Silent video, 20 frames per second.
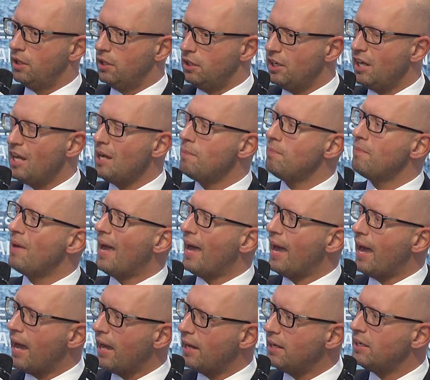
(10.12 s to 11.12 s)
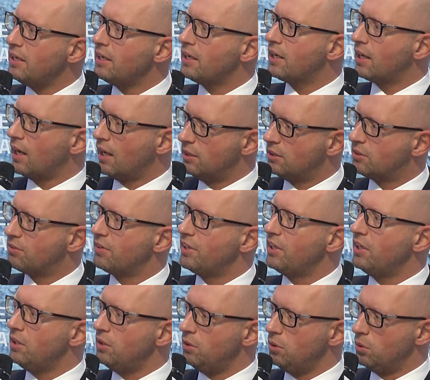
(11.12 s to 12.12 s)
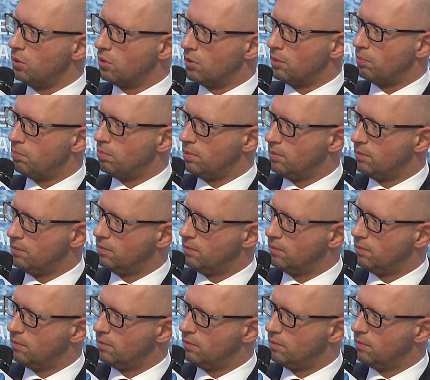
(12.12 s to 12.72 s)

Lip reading: Name any country in Europe